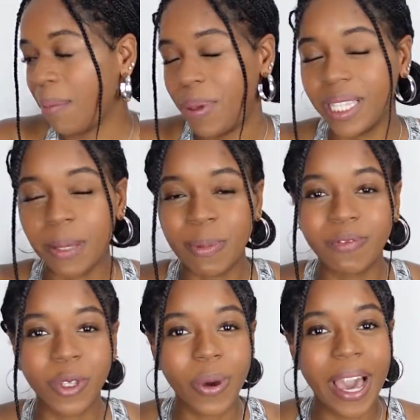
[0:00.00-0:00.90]
I picked up a
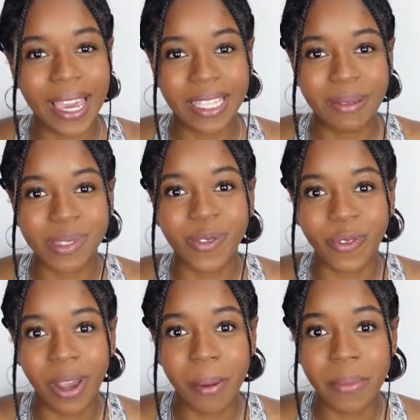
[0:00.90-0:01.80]
few items
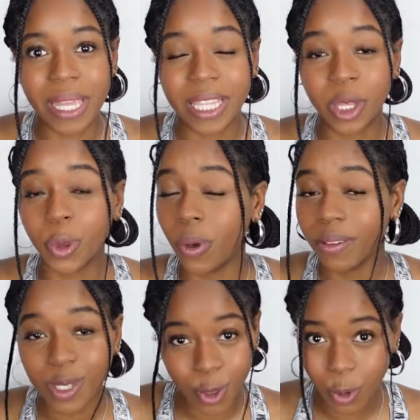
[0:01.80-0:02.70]
from the
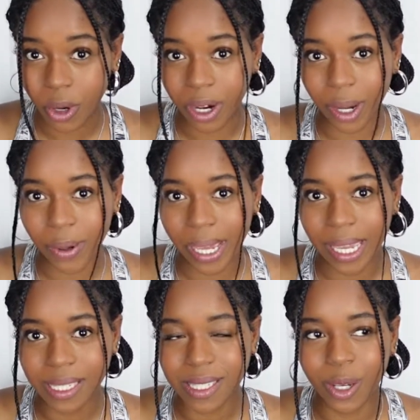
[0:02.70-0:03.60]
thrift store,
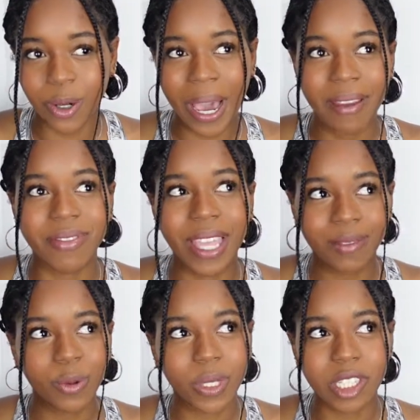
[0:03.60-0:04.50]
okay? So I've
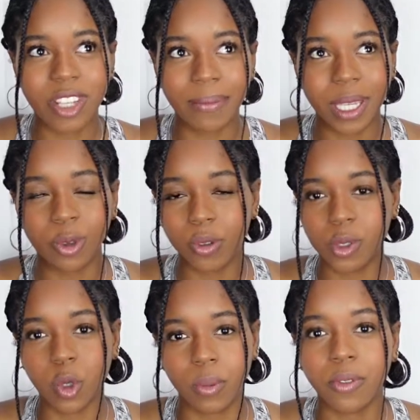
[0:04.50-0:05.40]
never really shopped at a thrift
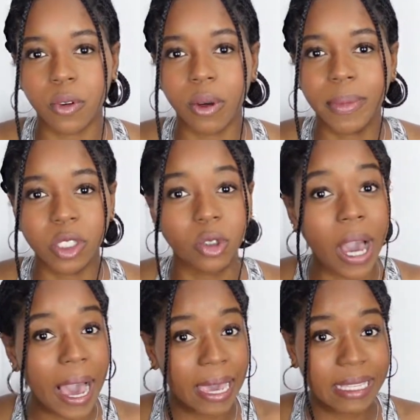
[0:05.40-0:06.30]
store before, but you
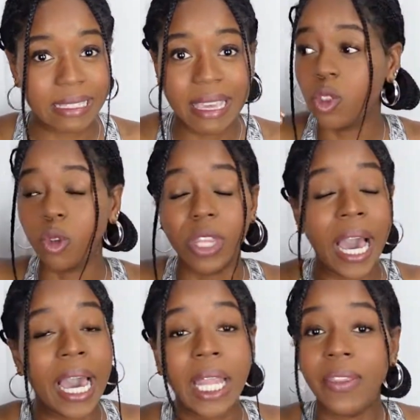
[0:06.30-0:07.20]
guys, do
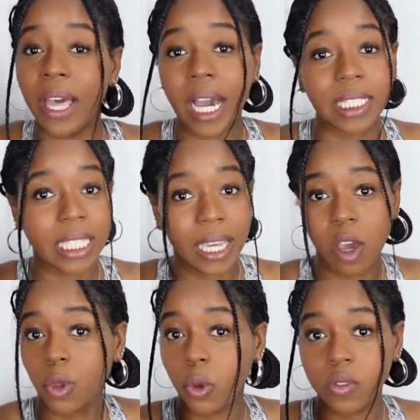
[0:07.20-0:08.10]
not knock
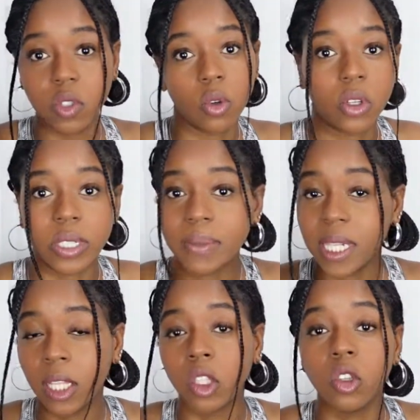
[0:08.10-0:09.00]
down thrift stores. I'm
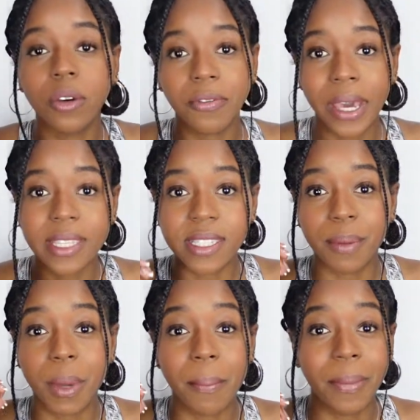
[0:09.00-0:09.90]
telling you, you can find
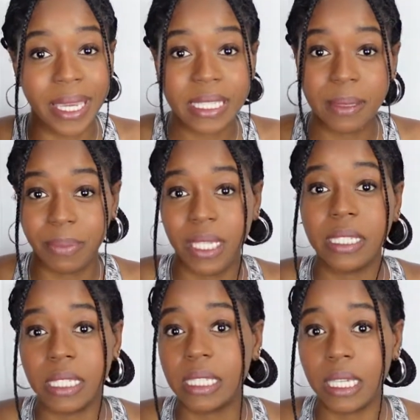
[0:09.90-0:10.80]
some amazing
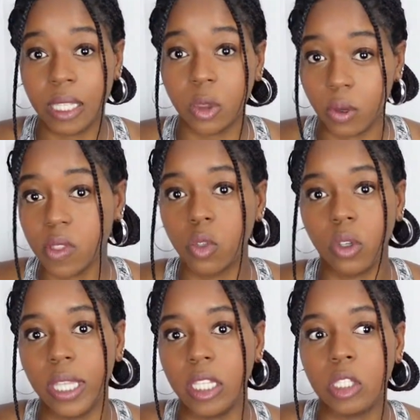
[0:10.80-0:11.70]
pieces in the thrift
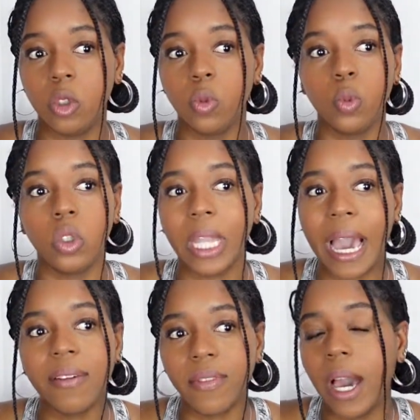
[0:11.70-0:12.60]
store that you will
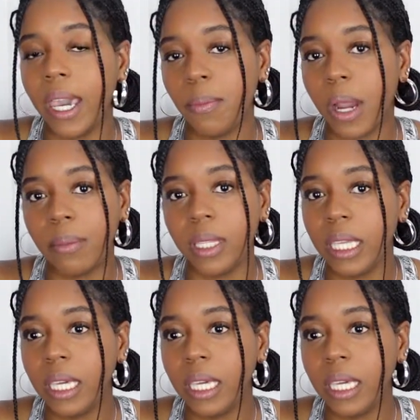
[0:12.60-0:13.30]
not find probably